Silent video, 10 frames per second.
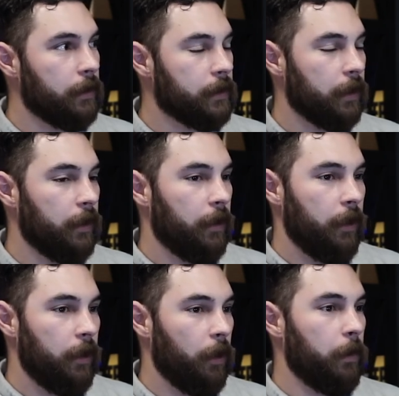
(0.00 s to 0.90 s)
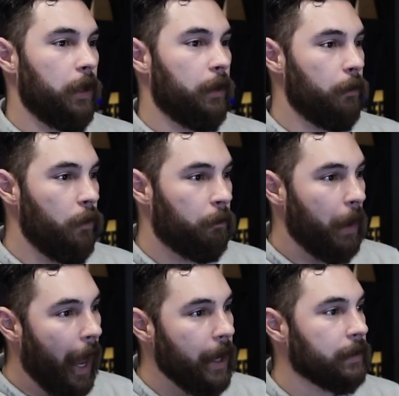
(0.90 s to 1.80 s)
That's, mm-hmm. you know, we need to move
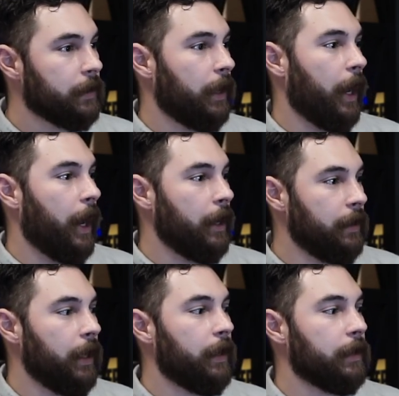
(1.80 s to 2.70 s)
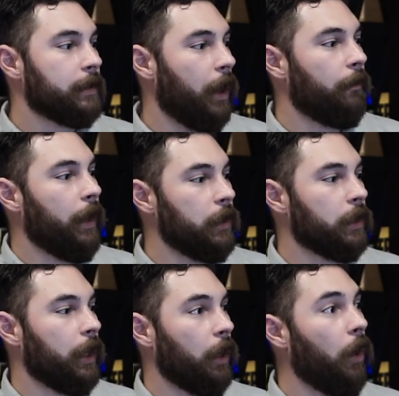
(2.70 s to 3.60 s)
past that idea that
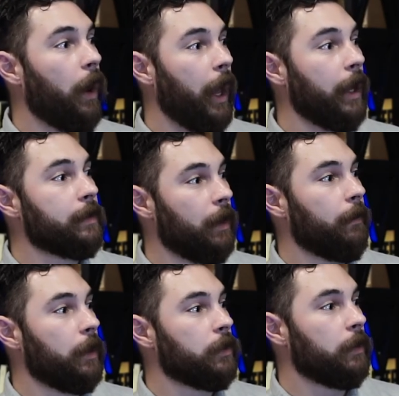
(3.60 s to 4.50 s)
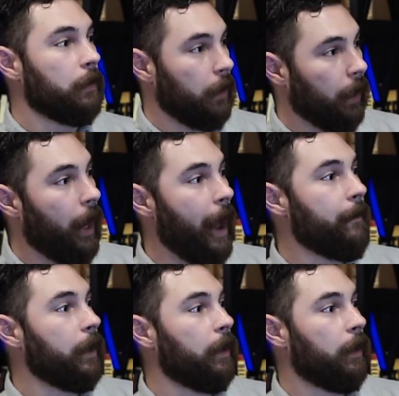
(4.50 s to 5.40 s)
salvation, like, oh, I had salvation, like I
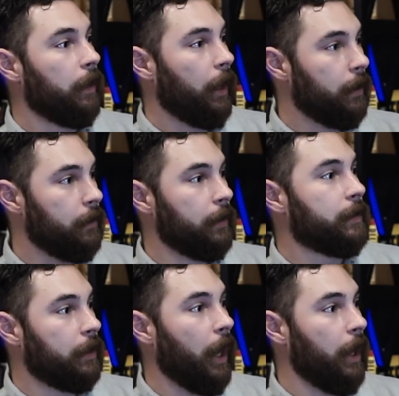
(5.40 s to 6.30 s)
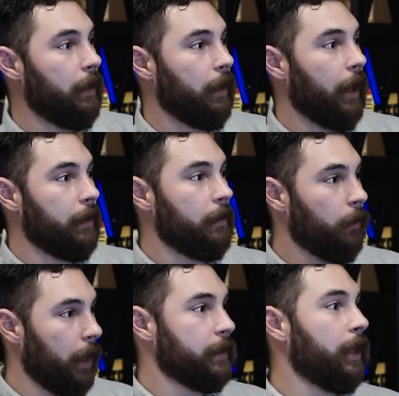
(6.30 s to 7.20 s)
have it, yeah. I, it's done. I yeah.
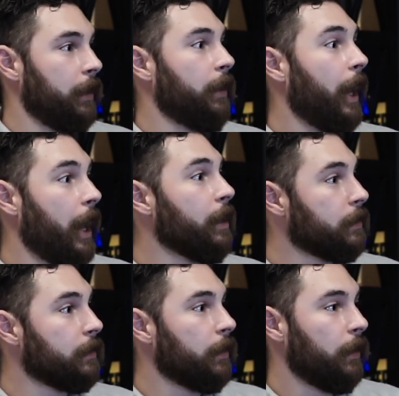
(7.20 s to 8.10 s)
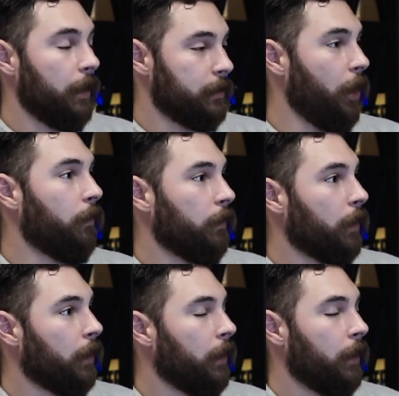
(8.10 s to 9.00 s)
when I said yes, it's yeah.
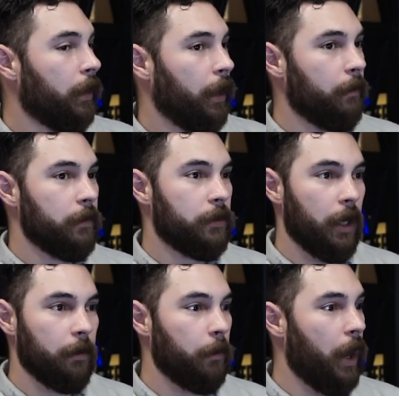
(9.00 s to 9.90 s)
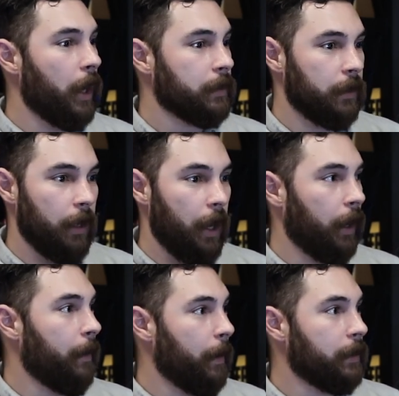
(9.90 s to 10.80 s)
over. Check the box. Um, check the box, and now
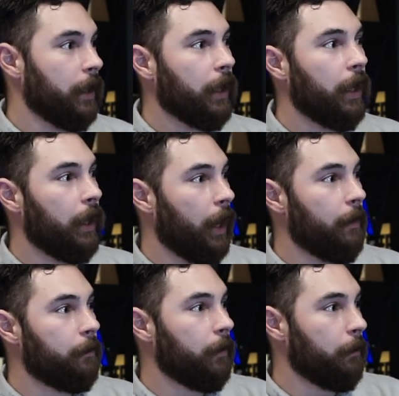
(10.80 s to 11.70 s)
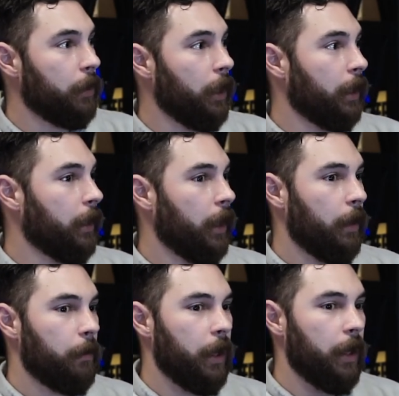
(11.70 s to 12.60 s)
I have my ticket, and I'm I'm good. Mm-hmm.
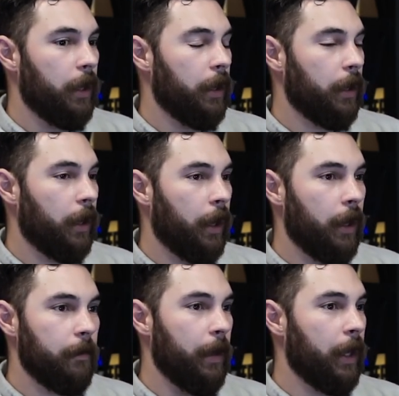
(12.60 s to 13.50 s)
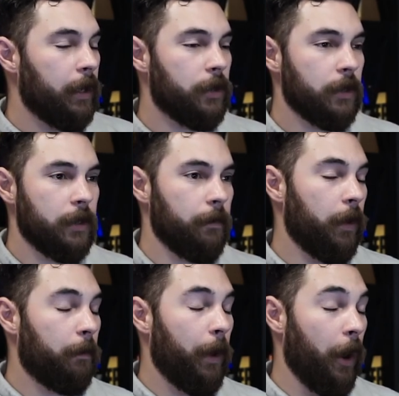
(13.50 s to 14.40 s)
But I, man, it's just a,
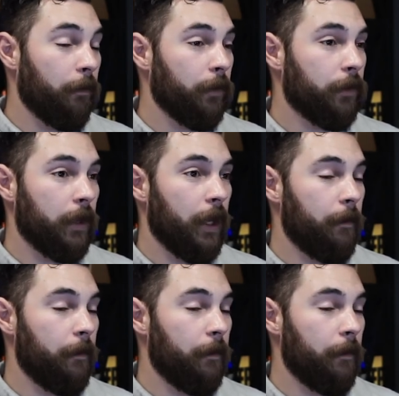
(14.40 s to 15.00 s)
a powerful thing.